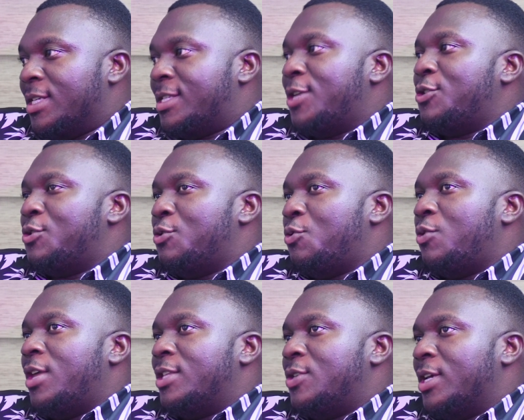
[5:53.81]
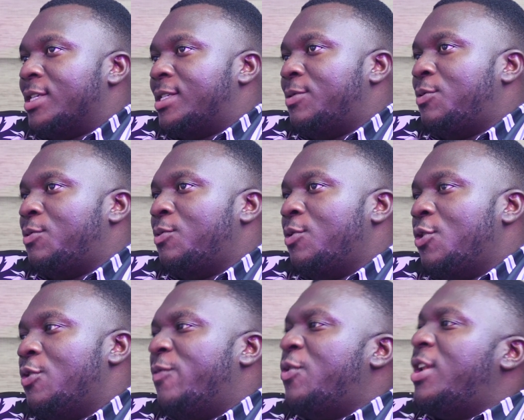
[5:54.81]
it's nice to know that
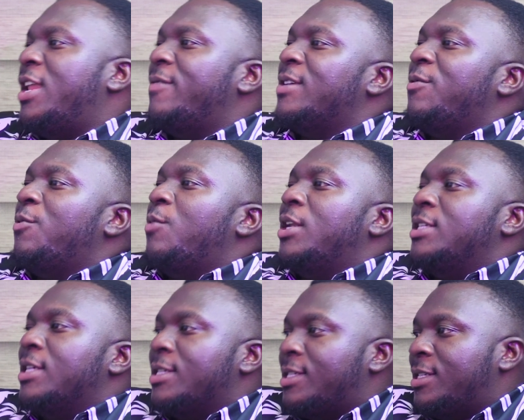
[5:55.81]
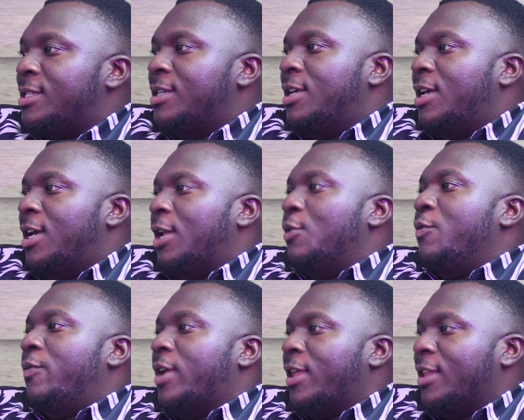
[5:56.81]
you've not left everyone just
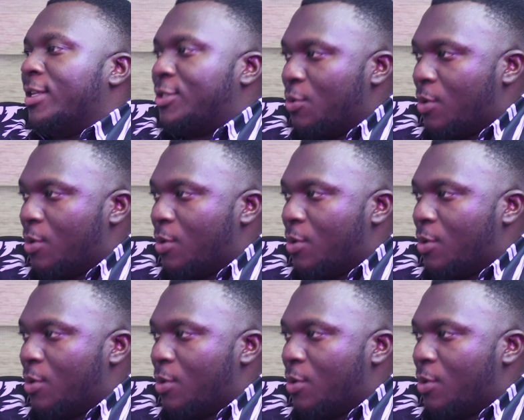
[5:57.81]
aloof like that.